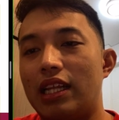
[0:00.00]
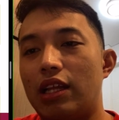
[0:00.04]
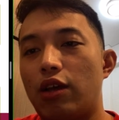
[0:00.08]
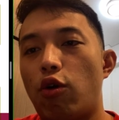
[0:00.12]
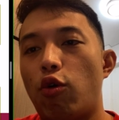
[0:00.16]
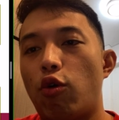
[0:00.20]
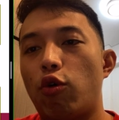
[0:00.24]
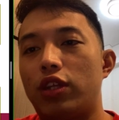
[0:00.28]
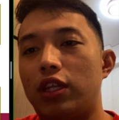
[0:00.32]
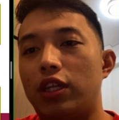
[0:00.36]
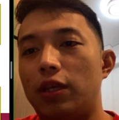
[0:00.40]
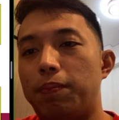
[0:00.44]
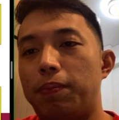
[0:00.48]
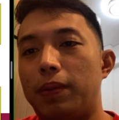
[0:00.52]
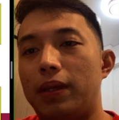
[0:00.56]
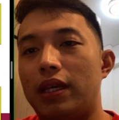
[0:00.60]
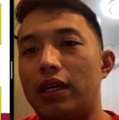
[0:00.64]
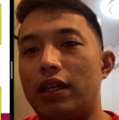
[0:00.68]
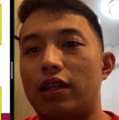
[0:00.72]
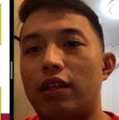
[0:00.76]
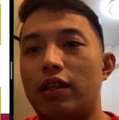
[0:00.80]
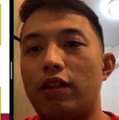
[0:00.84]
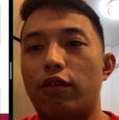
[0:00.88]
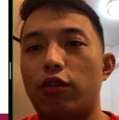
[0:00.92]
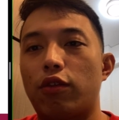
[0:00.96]

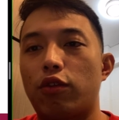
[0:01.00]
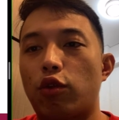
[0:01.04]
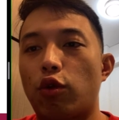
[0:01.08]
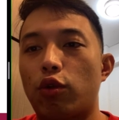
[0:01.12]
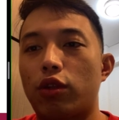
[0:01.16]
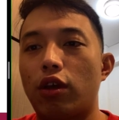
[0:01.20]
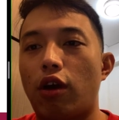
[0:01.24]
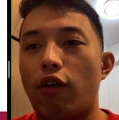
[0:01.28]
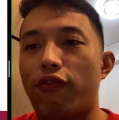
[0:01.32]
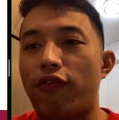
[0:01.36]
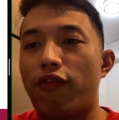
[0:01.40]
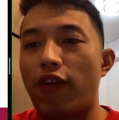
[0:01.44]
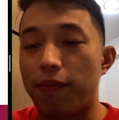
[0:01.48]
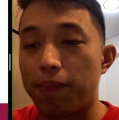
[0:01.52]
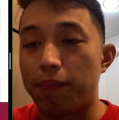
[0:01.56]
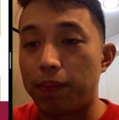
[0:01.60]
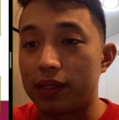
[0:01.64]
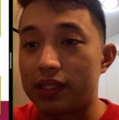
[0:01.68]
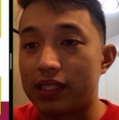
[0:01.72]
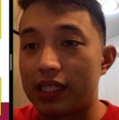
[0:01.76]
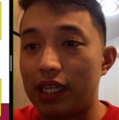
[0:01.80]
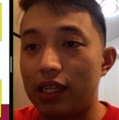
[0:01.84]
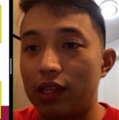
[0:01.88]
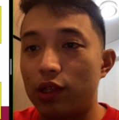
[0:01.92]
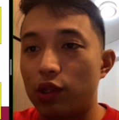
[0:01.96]
OTP, total of
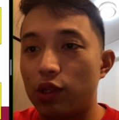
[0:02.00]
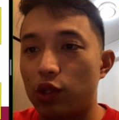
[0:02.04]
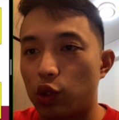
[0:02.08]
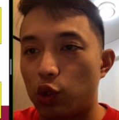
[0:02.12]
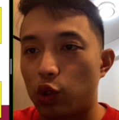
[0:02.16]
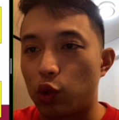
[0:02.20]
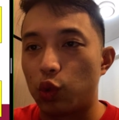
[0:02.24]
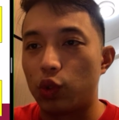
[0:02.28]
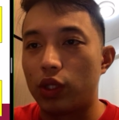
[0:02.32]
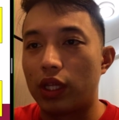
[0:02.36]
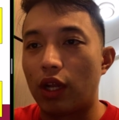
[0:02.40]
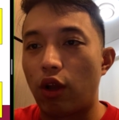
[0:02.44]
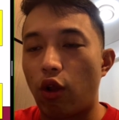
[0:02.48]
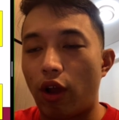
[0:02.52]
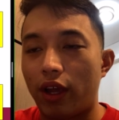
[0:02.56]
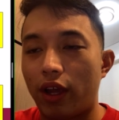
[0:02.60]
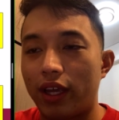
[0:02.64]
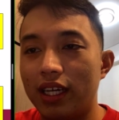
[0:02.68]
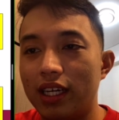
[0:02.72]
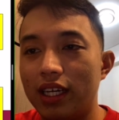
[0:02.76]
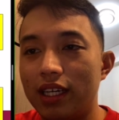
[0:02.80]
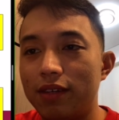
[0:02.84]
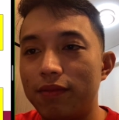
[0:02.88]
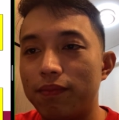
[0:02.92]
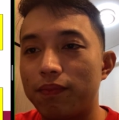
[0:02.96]
5% to the
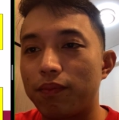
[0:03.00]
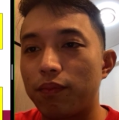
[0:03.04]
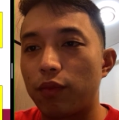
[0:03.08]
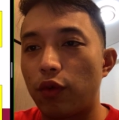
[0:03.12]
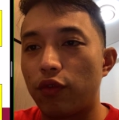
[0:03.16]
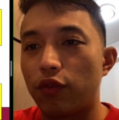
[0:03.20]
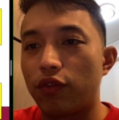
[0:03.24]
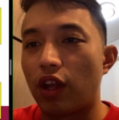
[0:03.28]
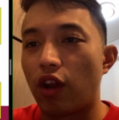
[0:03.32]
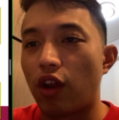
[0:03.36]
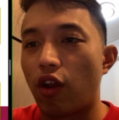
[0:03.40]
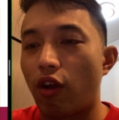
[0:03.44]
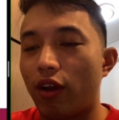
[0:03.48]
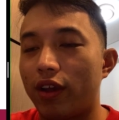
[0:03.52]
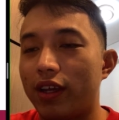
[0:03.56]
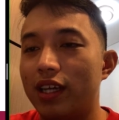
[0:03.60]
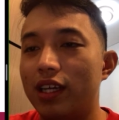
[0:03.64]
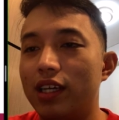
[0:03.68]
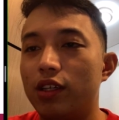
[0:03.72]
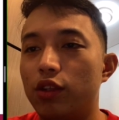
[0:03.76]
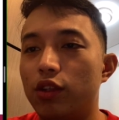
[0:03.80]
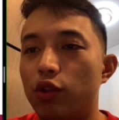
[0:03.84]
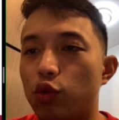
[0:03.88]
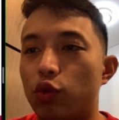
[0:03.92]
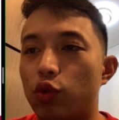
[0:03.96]
lawyer, with the
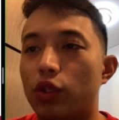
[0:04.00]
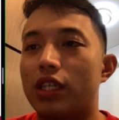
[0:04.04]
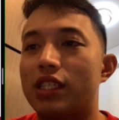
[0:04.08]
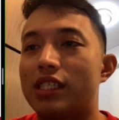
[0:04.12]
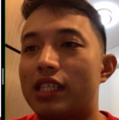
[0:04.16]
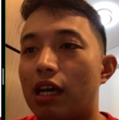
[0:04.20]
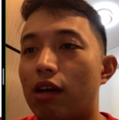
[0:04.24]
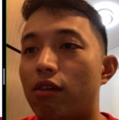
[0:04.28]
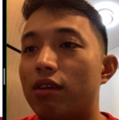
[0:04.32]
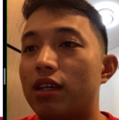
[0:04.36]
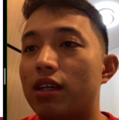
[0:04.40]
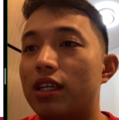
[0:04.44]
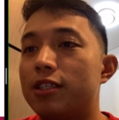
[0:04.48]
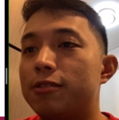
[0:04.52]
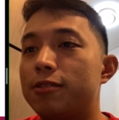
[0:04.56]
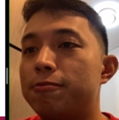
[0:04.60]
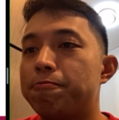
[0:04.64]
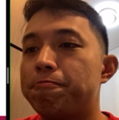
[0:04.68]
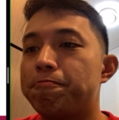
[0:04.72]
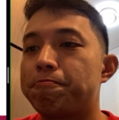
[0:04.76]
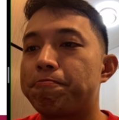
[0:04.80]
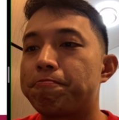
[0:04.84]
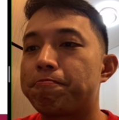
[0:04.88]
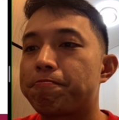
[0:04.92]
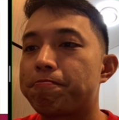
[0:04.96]
lawyer to the seller.
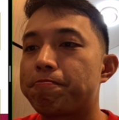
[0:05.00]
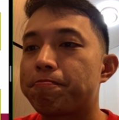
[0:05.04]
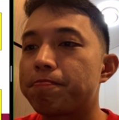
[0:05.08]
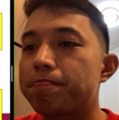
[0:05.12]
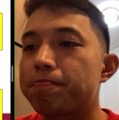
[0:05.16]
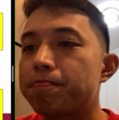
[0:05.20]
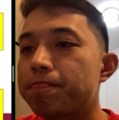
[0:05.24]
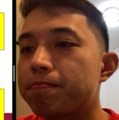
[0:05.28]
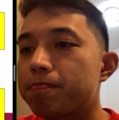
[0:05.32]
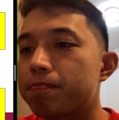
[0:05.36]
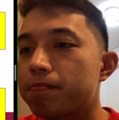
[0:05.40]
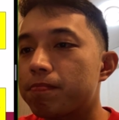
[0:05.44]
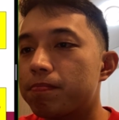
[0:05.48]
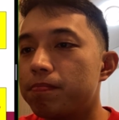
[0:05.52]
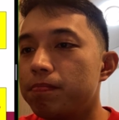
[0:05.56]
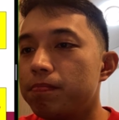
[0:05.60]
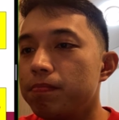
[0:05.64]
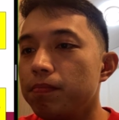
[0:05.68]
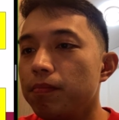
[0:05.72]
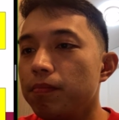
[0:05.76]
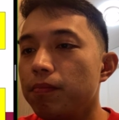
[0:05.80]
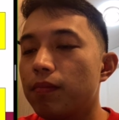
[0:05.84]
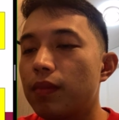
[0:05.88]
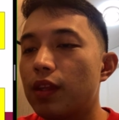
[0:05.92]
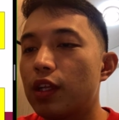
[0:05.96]

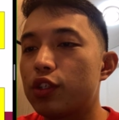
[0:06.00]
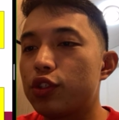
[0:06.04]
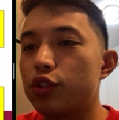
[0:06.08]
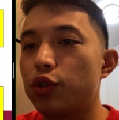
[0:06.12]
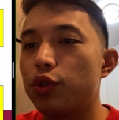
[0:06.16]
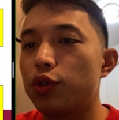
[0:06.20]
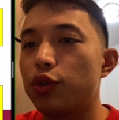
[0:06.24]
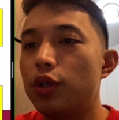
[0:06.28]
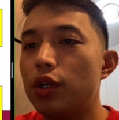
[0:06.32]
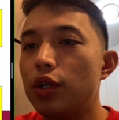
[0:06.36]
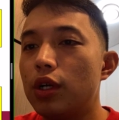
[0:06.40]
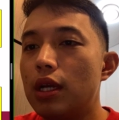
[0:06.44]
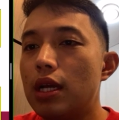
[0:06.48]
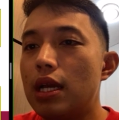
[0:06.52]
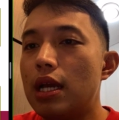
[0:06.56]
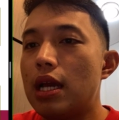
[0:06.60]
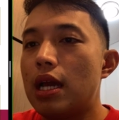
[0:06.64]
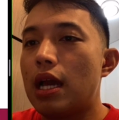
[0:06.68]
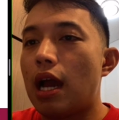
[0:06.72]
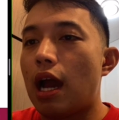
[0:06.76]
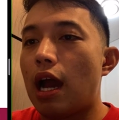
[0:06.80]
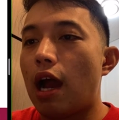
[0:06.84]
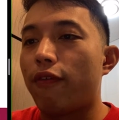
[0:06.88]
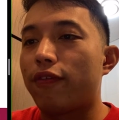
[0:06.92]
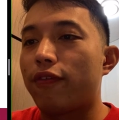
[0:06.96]
So
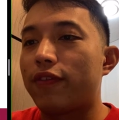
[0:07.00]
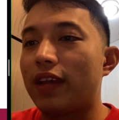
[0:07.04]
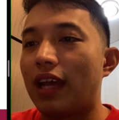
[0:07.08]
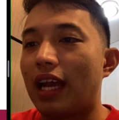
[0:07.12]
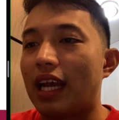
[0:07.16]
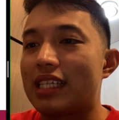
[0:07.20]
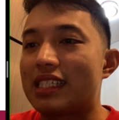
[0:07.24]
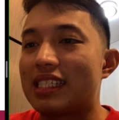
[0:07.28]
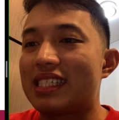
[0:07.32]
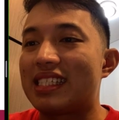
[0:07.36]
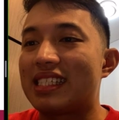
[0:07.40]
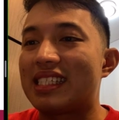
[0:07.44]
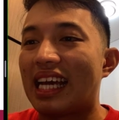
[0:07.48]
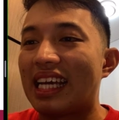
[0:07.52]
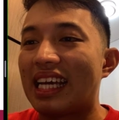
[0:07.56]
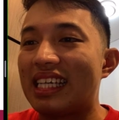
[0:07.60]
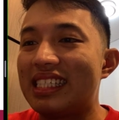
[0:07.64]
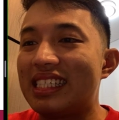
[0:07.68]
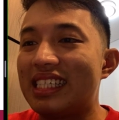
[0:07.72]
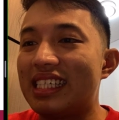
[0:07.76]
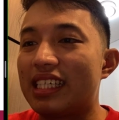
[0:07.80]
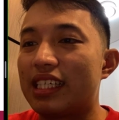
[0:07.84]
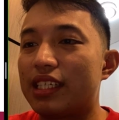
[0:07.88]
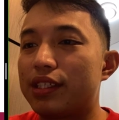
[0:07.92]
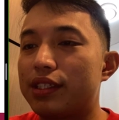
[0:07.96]
after
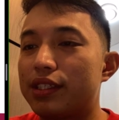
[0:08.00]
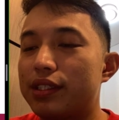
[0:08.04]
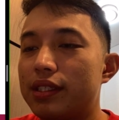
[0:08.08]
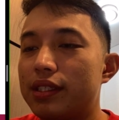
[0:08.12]
exercising,